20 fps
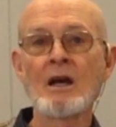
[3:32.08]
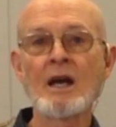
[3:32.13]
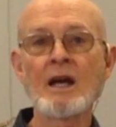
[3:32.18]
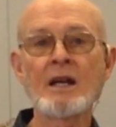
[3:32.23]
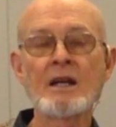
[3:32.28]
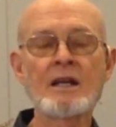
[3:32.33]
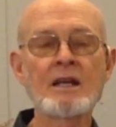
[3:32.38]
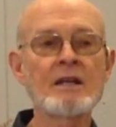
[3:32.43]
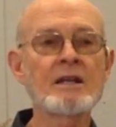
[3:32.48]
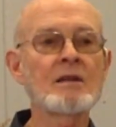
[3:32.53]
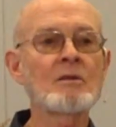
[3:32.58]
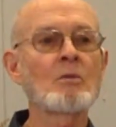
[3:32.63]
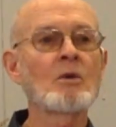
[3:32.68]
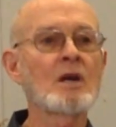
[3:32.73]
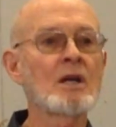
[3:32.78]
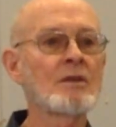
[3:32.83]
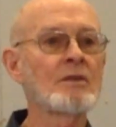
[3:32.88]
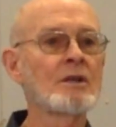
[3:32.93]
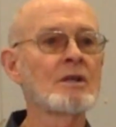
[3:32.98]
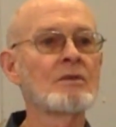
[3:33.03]
and
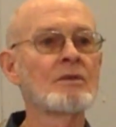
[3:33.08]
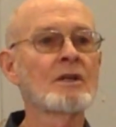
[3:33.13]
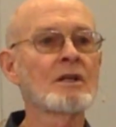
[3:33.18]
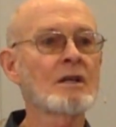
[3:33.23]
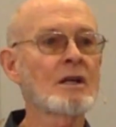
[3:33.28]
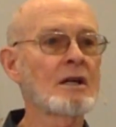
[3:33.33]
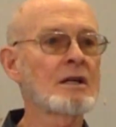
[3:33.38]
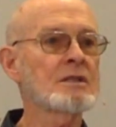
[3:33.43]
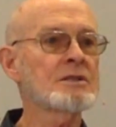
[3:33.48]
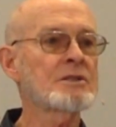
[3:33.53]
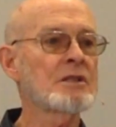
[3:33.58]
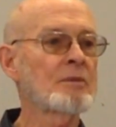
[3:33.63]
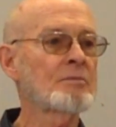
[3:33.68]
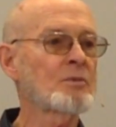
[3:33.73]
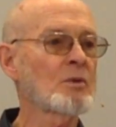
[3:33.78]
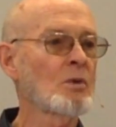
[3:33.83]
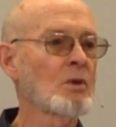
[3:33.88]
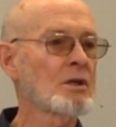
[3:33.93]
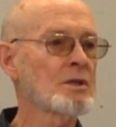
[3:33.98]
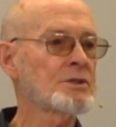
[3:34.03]
anyway, the, the
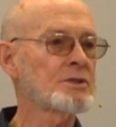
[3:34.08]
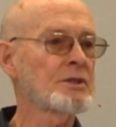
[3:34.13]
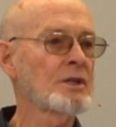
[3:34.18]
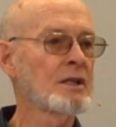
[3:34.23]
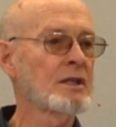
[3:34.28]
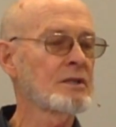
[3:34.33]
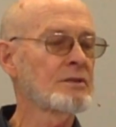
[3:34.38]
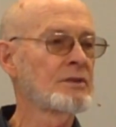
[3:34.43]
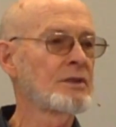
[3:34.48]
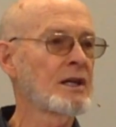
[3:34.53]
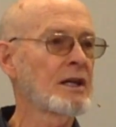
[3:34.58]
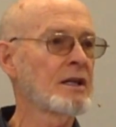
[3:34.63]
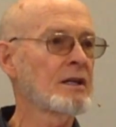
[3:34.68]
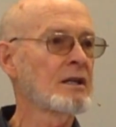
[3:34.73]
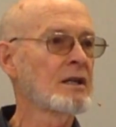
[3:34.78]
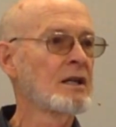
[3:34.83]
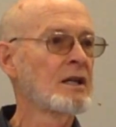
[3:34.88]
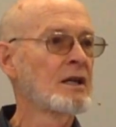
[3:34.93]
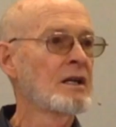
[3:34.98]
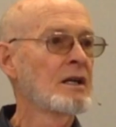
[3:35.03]
concept was that
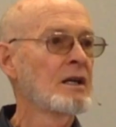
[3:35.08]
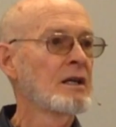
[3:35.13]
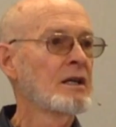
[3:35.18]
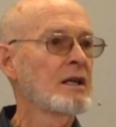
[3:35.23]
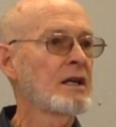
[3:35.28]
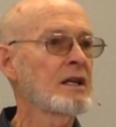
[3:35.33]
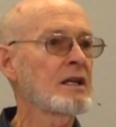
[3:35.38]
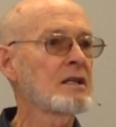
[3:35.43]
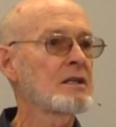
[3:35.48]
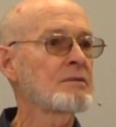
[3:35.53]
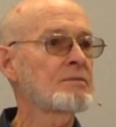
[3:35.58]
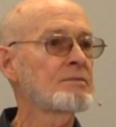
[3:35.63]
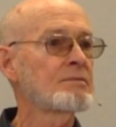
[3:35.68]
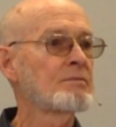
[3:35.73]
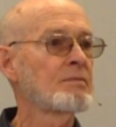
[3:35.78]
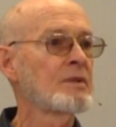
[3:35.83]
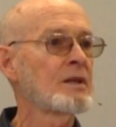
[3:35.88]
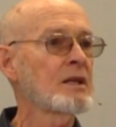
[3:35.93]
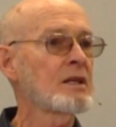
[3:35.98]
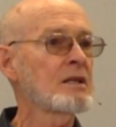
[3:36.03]
that he
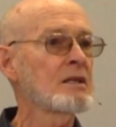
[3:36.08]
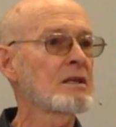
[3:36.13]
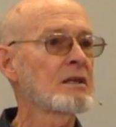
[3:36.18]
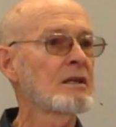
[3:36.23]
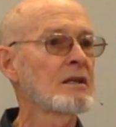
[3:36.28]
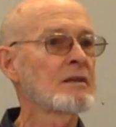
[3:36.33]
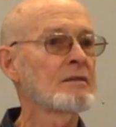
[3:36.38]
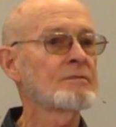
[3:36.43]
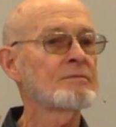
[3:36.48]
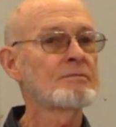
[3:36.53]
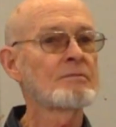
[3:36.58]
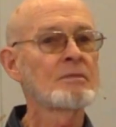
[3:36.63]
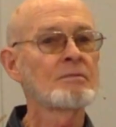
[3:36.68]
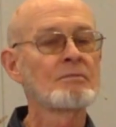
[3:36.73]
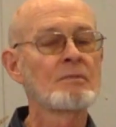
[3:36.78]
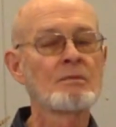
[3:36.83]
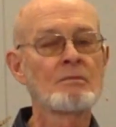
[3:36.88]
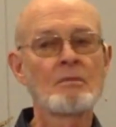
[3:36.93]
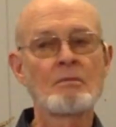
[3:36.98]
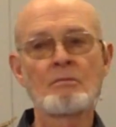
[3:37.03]
he uh,
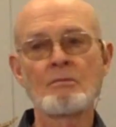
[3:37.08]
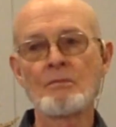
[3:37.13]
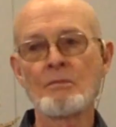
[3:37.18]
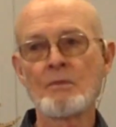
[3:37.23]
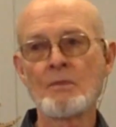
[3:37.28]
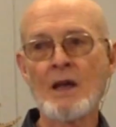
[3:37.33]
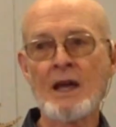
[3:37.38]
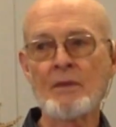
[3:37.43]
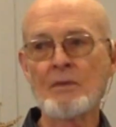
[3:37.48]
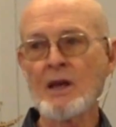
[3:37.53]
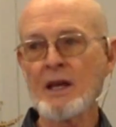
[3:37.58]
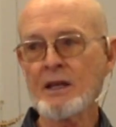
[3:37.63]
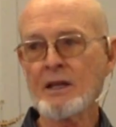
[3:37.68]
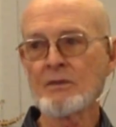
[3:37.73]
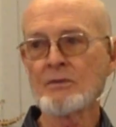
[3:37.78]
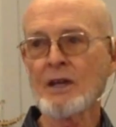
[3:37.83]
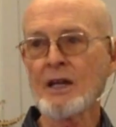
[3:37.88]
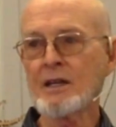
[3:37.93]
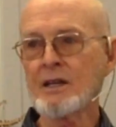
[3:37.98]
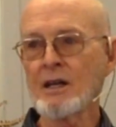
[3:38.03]
they, they,
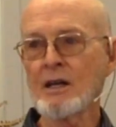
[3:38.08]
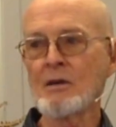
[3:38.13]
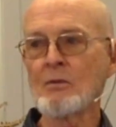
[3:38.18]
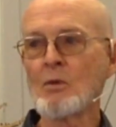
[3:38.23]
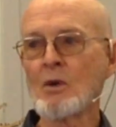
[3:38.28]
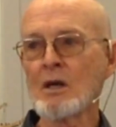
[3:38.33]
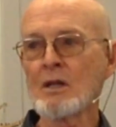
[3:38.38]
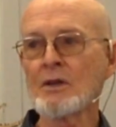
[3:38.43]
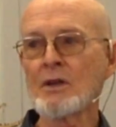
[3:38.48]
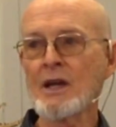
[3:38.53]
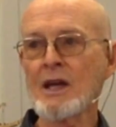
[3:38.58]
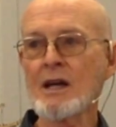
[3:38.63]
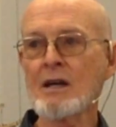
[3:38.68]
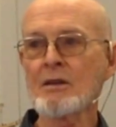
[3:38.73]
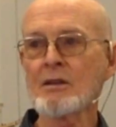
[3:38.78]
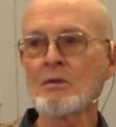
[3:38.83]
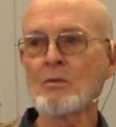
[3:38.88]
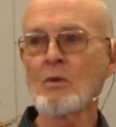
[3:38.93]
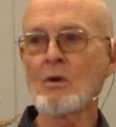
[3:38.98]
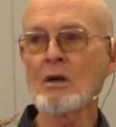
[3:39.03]
they cut one
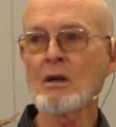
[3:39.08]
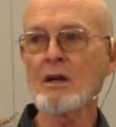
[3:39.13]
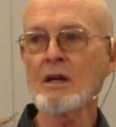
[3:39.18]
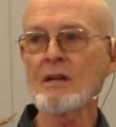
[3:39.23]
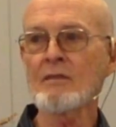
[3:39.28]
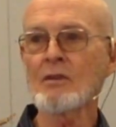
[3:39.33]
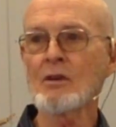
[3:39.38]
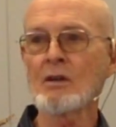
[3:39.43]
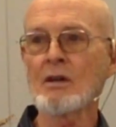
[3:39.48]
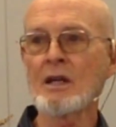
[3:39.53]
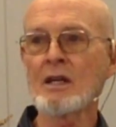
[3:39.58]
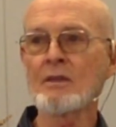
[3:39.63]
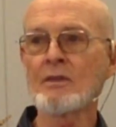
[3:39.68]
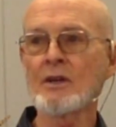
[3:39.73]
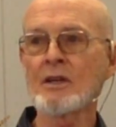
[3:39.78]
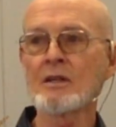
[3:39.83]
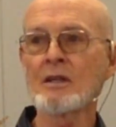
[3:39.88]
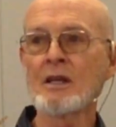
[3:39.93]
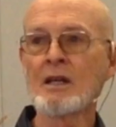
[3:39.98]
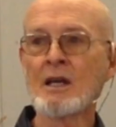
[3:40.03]
down and whatever, and
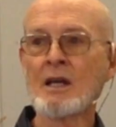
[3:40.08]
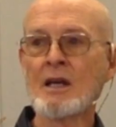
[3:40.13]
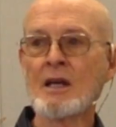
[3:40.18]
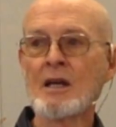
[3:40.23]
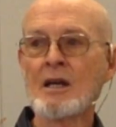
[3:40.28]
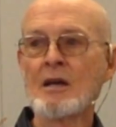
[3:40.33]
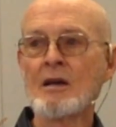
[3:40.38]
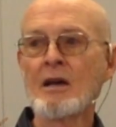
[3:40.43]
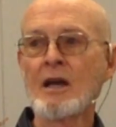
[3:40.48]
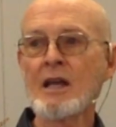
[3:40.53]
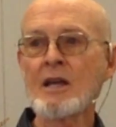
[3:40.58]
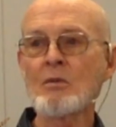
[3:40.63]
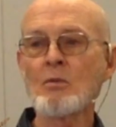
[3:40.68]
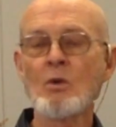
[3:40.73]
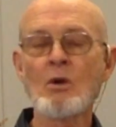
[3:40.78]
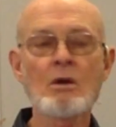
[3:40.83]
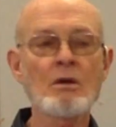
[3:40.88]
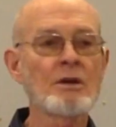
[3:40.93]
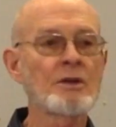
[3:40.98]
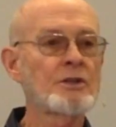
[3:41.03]
then he
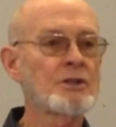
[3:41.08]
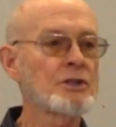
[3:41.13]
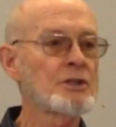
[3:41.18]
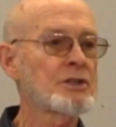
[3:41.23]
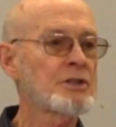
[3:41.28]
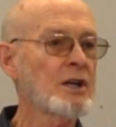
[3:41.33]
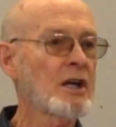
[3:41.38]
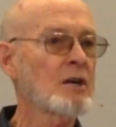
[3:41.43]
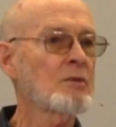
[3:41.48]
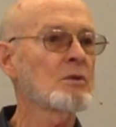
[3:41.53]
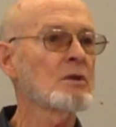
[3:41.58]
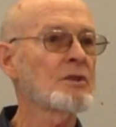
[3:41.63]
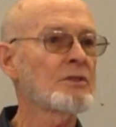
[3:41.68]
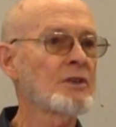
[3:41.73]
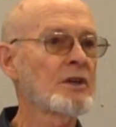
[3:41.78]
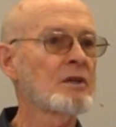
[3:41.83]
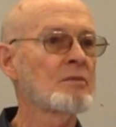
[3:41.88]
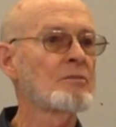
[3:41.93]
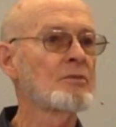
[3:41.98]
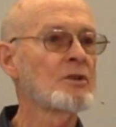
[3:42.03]
wanted to share with
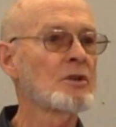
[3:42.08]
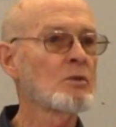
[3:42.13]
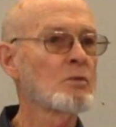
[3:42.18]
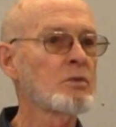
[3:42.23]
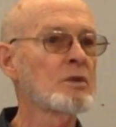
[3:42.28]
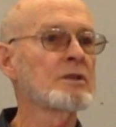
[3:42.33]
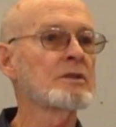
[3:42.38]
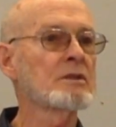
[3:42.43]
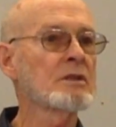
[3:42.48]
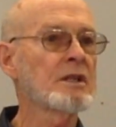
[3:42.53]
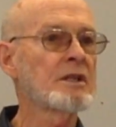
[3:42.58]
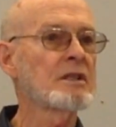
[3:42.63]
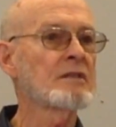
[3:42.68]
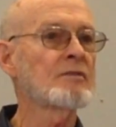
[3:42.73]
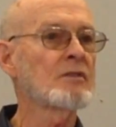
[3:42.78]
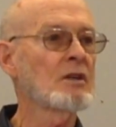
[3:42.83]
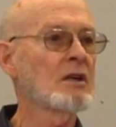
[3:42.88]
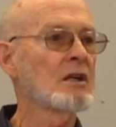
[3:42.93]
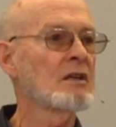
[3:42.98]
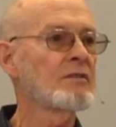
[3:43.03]
them the real
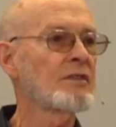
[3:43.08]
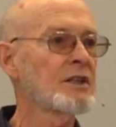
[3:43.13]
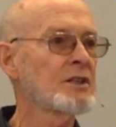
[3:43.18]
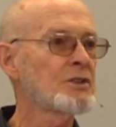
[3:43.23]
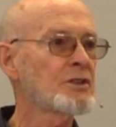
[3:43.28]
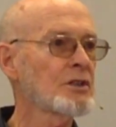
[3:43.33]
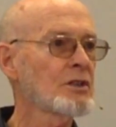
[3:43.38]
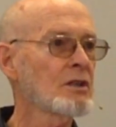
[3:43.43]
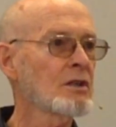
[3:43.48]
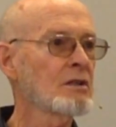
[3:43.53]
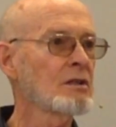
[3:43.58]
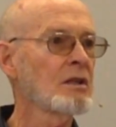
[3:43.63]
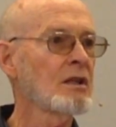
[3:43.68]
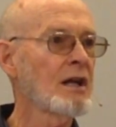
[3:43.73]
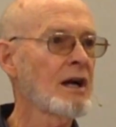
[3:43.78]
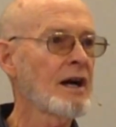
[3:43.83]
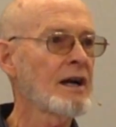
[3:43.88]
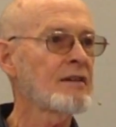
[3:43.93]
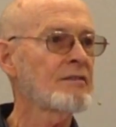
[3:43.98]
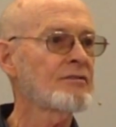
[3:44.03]
giver of eternal
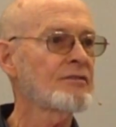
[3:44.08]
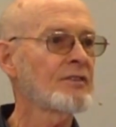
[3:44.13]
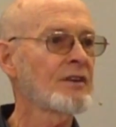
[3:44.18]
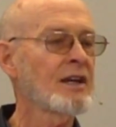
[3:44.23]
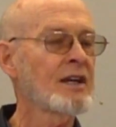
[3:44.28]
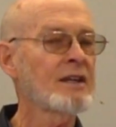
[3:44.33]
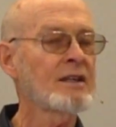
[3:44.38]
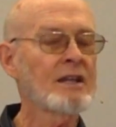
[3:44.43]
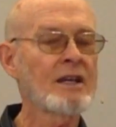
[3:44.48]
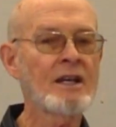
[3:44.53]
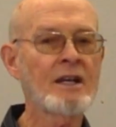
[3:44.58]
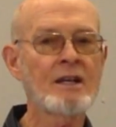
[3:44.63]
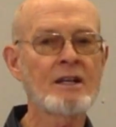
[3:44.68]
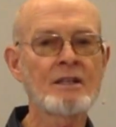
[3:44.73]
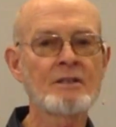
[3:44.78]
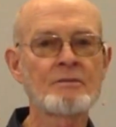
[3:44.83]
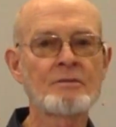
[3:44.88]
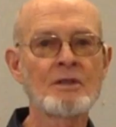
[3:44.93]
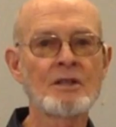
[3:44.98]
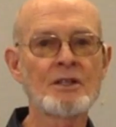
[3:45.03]
life and, and
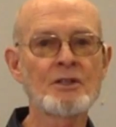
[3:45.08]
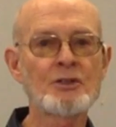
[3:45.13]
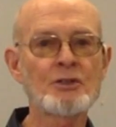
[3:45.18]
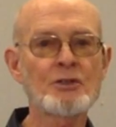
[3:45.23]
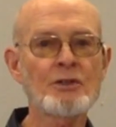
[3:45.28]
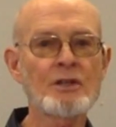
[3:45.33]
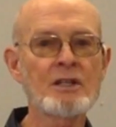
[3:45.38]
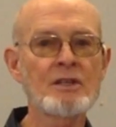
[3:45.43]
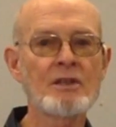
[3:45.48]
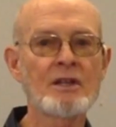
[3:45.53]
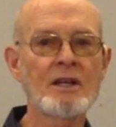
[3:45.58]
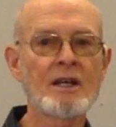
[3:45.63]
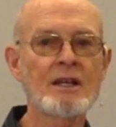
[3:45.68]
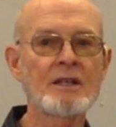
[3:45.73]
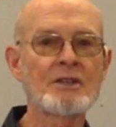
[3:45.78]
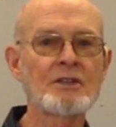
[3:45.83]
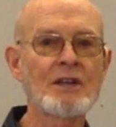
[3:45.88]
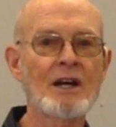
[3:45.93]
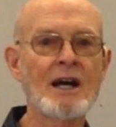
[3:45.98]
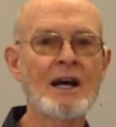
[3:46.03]
a, a tree that
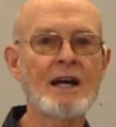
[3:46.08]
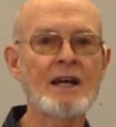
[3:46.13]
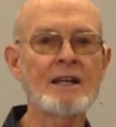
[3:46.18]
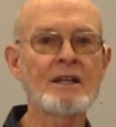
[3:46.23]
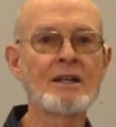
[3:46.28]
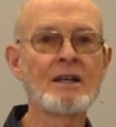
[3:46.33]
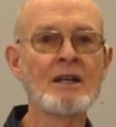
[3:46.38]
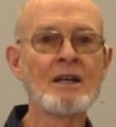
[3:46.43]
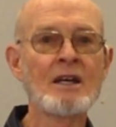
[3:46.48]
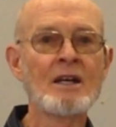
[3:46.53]
had died